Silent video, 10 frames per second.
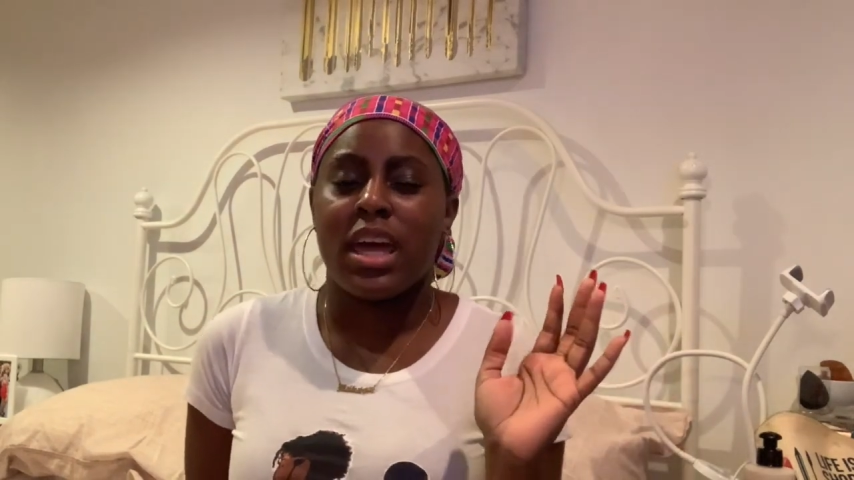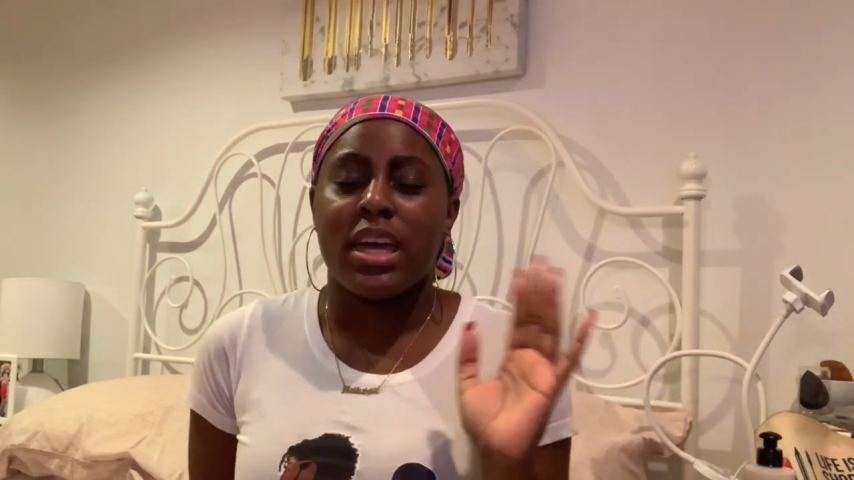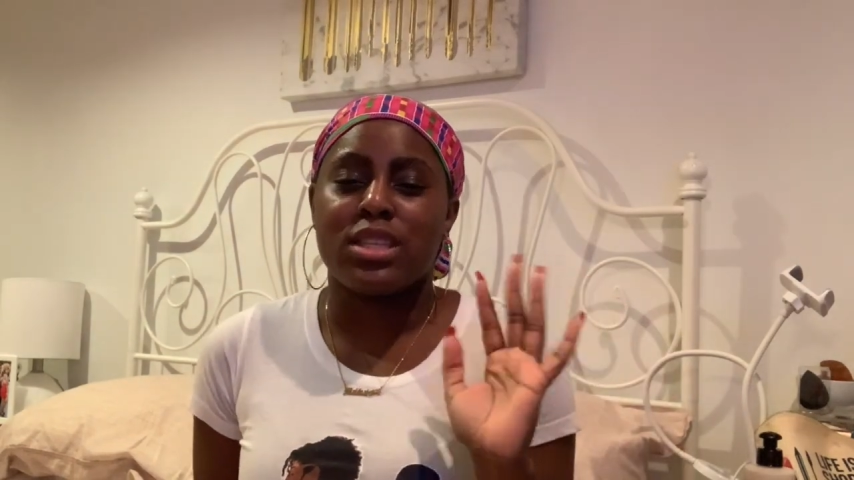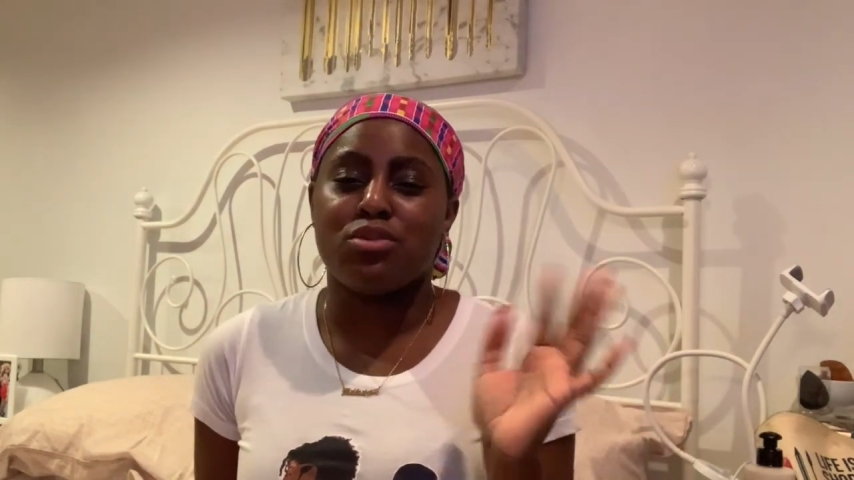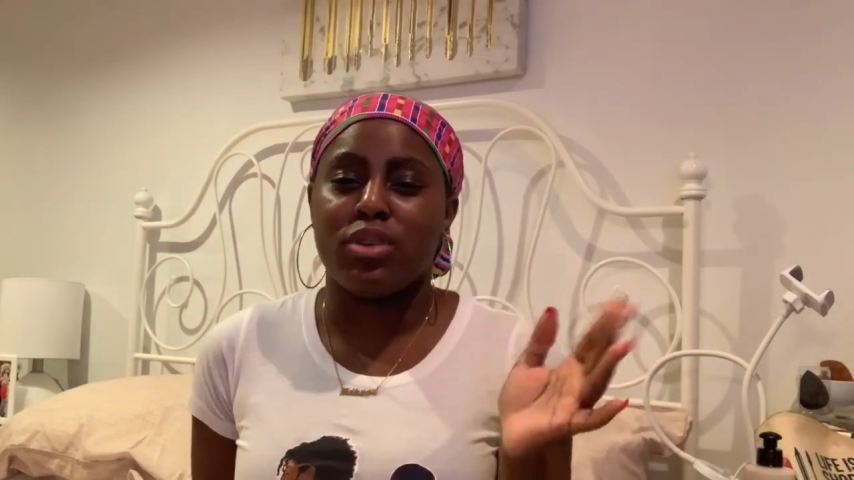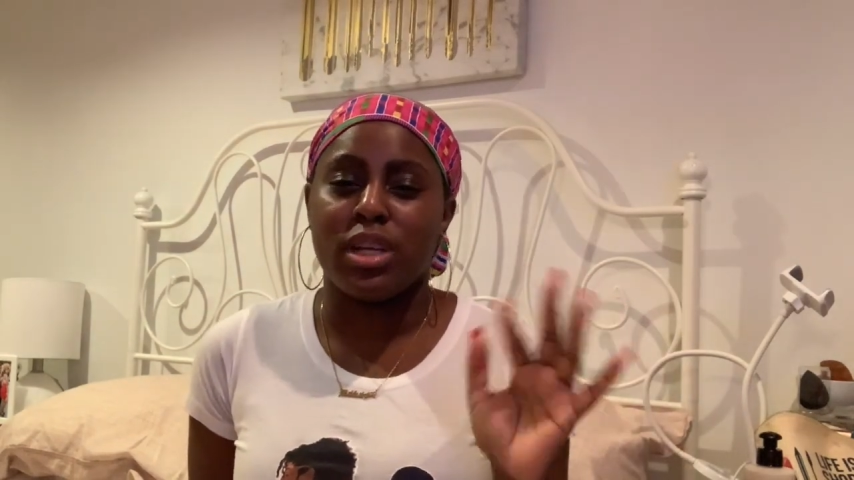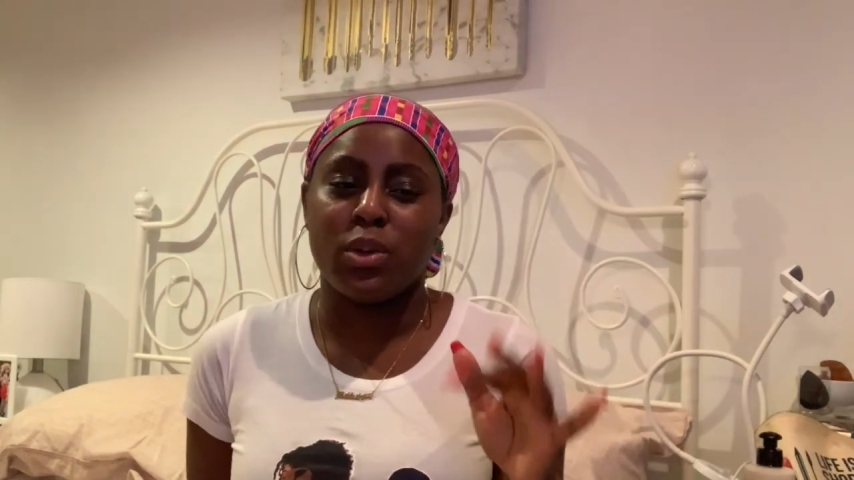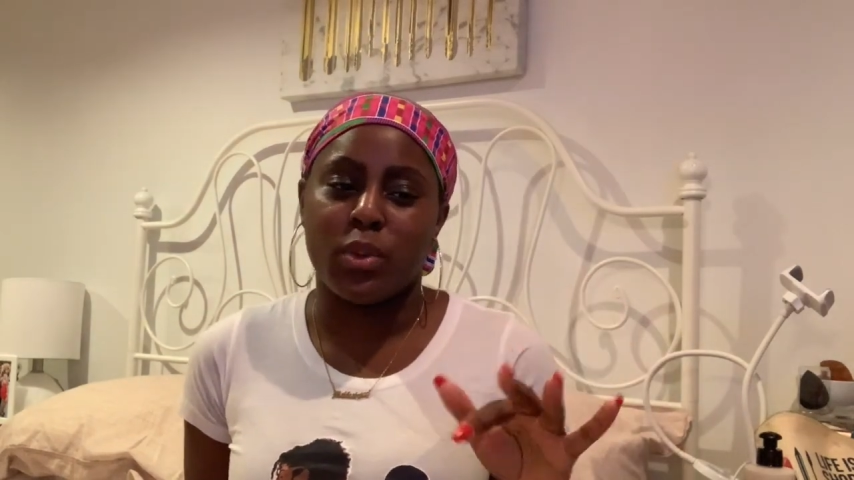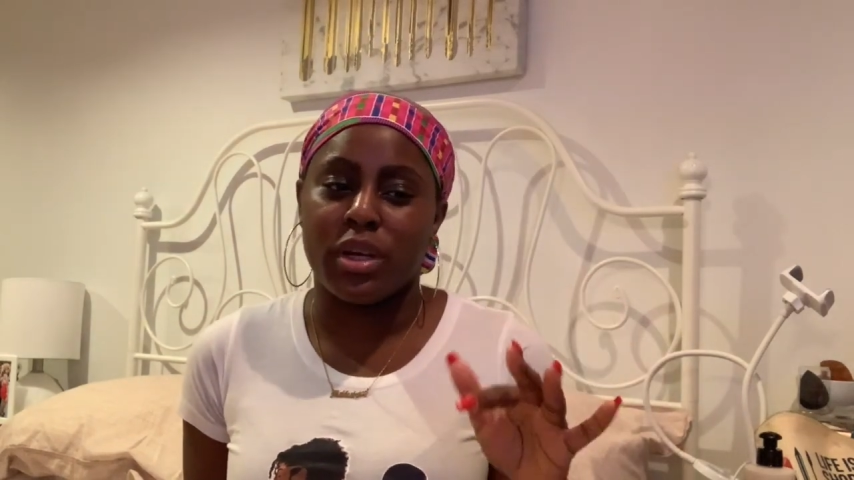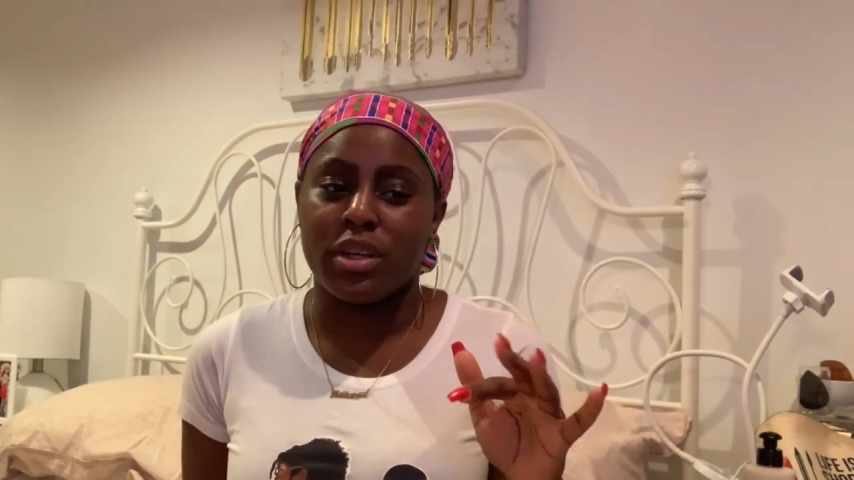it's really
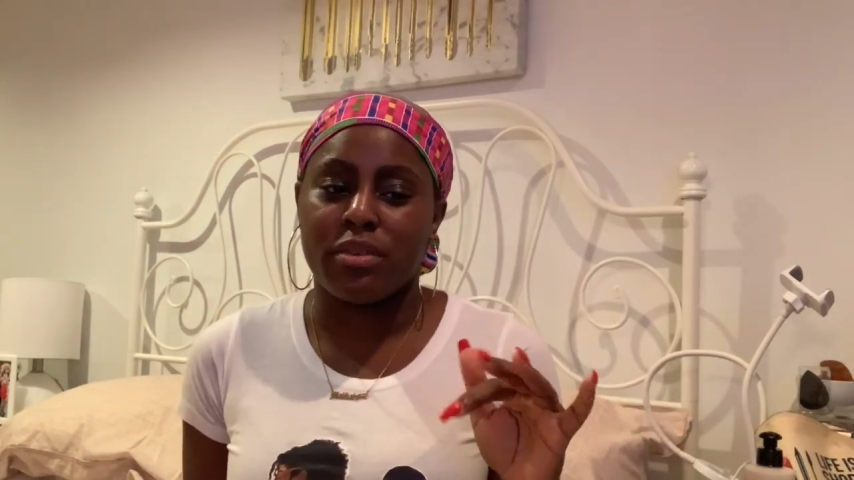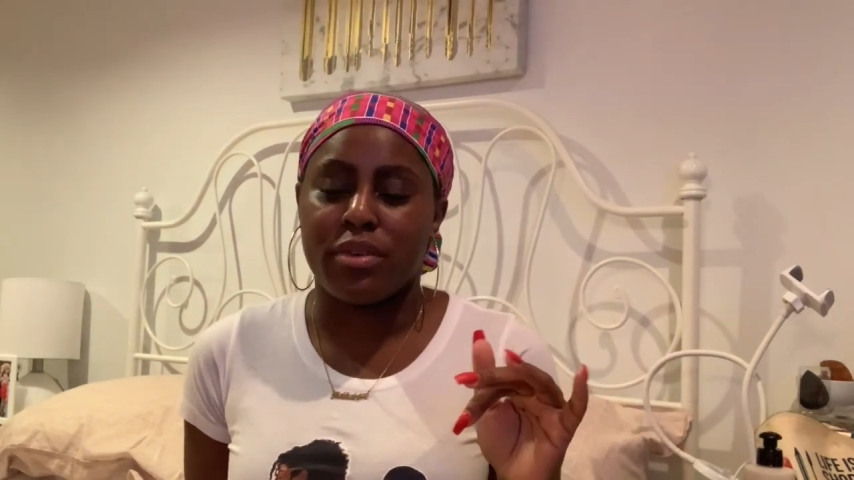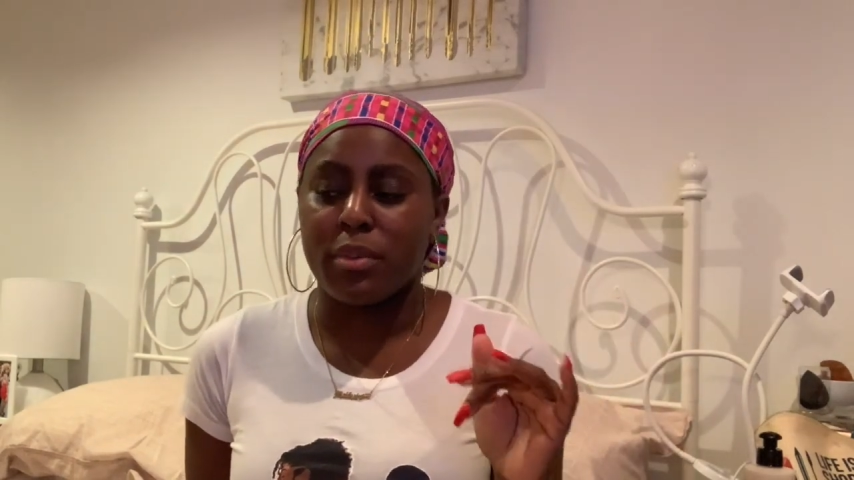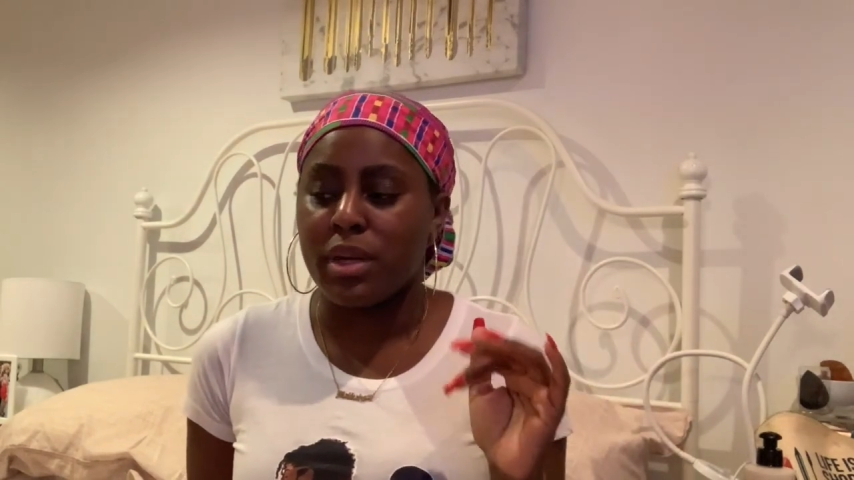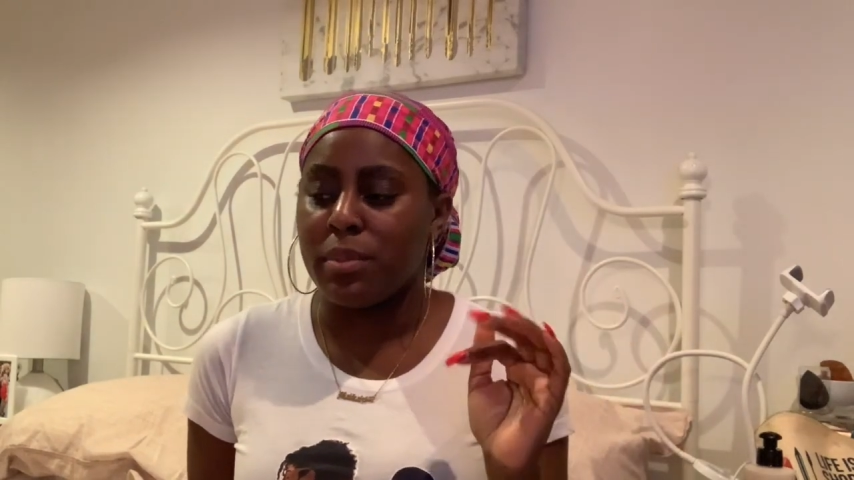weird for me